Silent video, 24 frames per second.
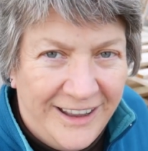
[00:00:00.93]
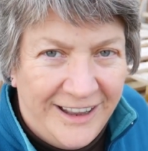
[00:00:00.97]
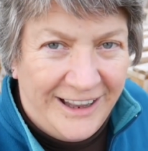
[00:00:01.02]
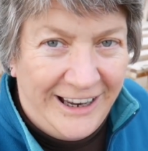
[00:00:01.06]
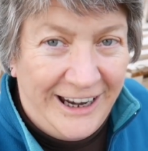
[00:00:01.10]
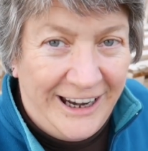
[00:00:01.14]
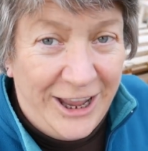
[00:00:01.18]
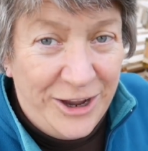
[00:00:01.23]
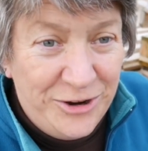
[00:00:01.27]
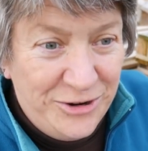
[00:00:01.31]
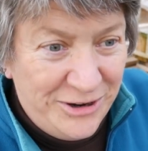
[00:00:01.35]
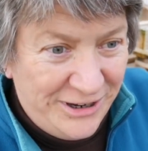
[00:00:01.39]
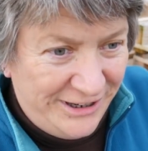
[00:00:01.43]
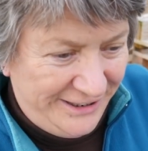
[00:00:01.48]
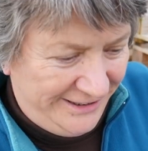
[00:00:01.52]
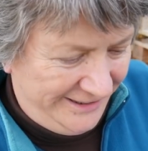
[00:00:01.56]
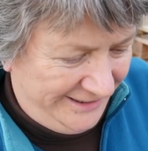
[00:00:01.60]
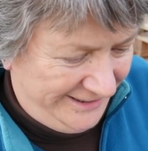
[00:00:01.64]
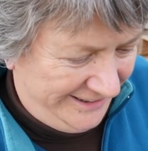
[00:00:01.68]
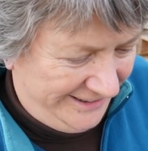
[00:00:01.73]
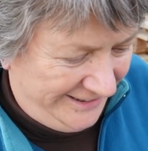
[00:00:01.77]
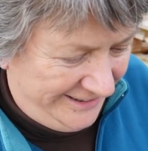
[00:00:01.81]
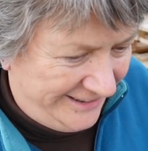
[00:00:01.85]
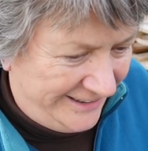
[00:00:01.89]
Hello.
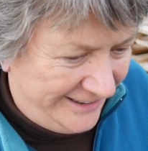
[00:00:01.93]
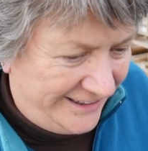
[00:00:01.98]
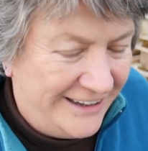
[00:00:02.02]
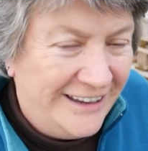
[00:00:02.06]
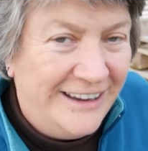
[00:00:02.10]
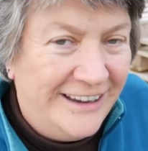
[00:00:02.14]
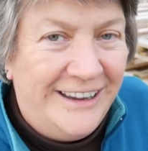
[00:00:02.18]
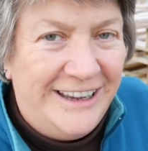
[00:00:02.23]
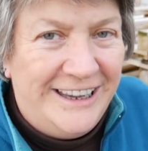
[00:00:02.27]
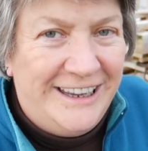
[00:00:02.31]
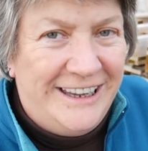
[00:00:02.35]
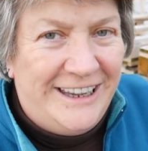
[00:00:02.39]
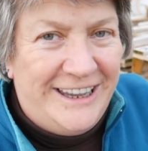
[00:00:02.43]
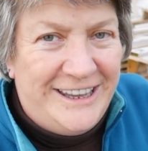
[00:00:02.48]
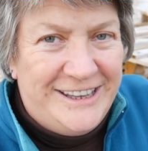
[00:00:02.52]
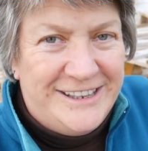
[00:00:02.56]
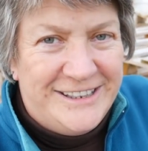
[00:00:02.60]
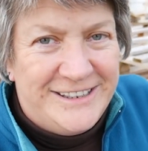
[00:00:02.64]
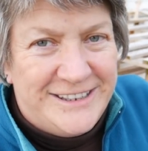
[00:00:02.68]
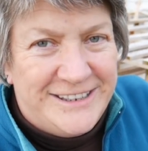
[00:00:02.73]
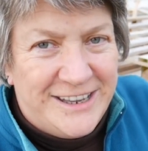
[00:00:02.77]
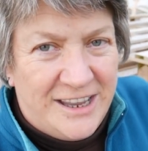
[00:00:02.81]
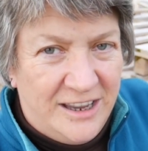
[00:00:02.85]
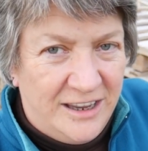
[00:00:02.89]

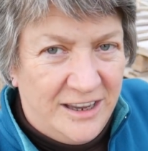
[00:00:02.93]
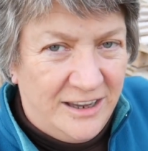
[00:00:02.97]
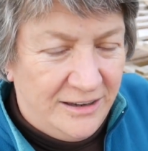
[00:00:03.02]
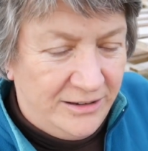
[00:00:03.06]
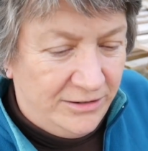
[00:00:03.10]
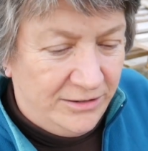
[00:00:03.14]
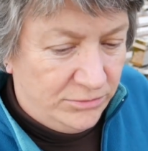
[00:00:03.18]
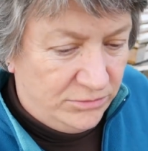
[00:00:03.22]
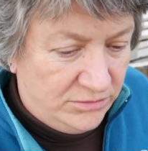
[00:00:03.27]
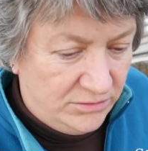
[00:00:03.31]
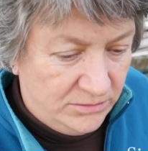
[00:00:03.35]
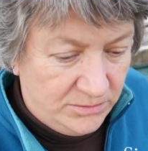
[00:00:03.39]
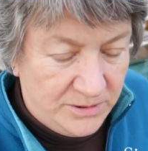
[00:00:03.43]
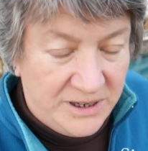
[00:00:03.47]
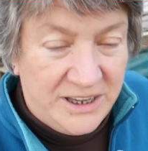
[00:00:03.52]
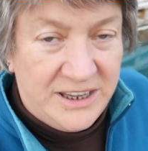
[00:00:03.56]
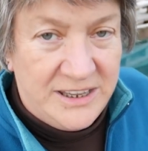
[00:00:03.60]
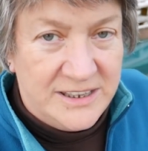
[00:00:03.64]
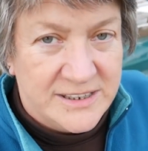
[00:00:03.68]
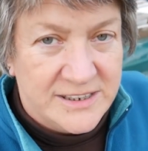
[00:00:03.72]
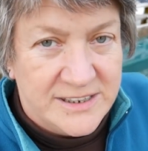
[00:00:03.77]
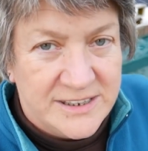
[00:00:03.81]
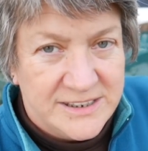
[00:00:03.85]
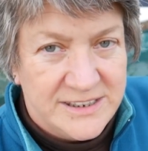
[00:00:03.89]

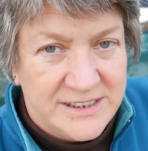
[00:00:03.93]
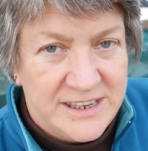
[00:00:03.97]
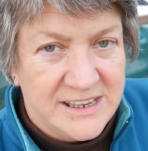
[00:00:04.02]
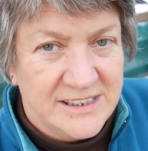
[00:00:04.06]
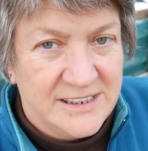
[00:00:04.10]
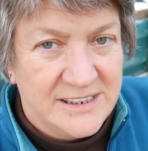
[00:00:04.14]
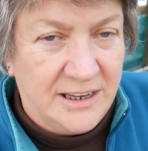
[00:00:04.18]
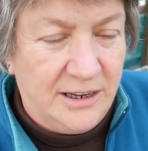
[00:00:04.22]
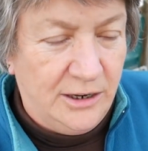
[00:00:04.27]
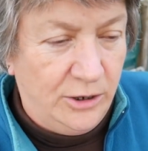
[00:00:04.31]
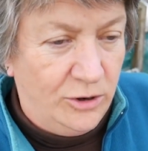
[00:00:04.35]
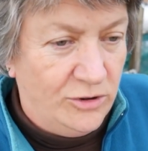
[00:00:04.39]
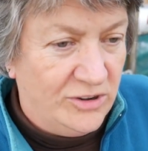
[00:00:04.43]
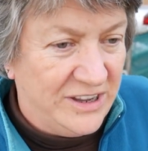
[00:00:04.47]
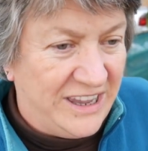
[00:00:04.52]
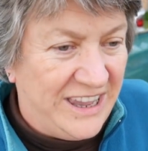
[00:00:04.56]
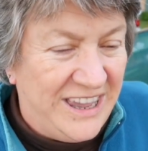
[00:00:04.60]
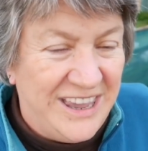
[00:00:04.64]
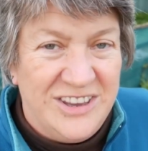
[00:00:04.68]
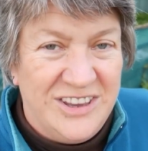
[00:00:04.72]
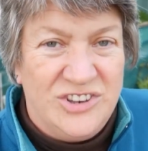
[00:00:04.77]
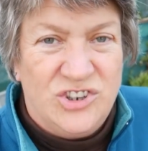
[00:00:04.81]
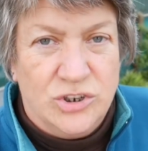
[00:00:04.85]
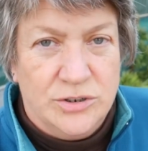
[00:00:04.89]
It's 6
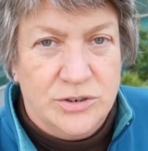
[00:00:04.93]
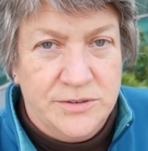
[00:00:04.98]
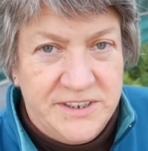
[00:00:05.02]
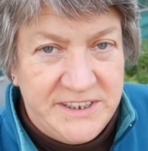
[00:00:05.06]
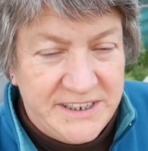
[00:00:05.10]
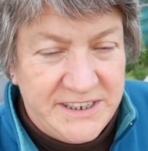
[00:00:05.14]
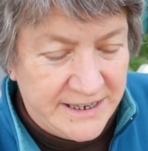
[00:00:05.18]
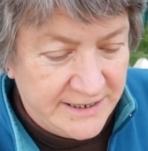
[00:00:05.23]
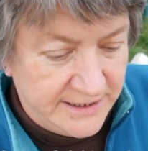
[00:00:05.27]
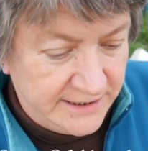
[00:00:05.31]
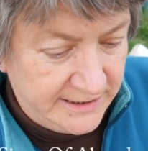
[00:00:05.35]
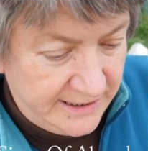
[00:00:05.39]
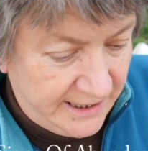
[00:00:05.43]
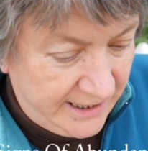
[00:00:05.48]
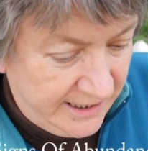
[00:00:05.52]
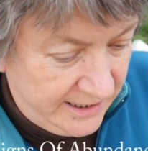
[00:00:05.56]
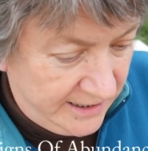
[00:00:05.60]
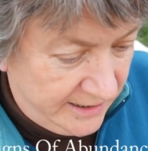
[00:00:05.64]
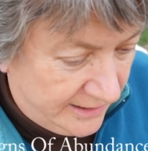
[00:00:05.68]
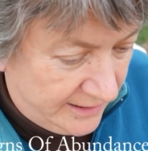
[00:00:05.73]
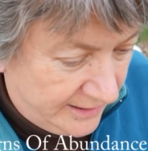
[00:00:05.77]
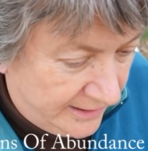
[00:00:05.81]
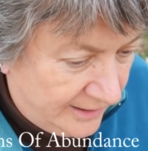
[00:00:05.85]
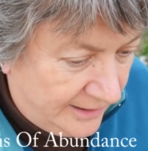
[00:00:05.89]
o'clock-ish on Saturday,